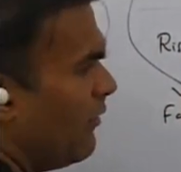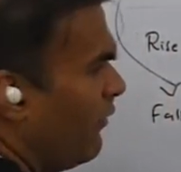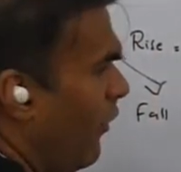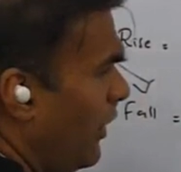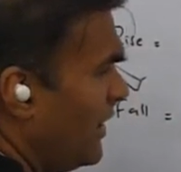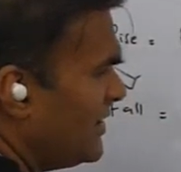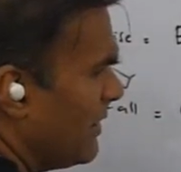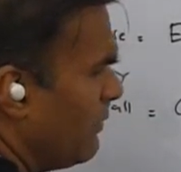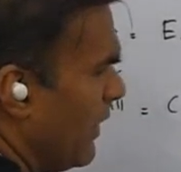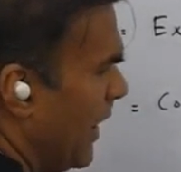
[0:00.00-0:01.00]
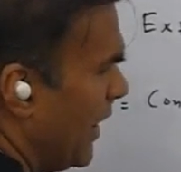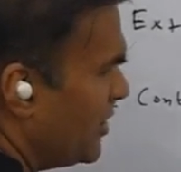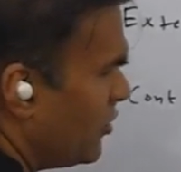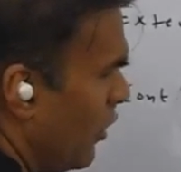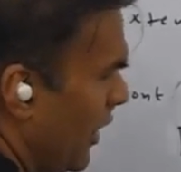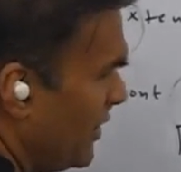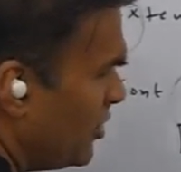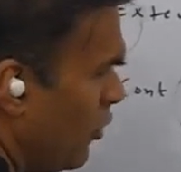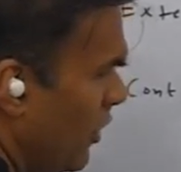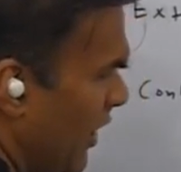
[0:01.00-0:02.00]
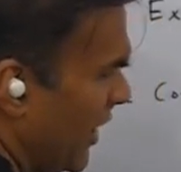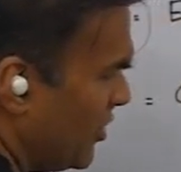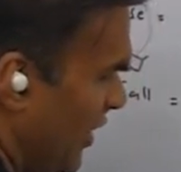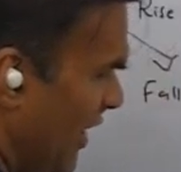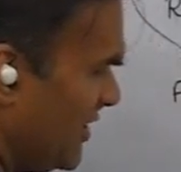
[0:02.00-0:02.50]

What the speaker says: Fall in supply is called as contraction in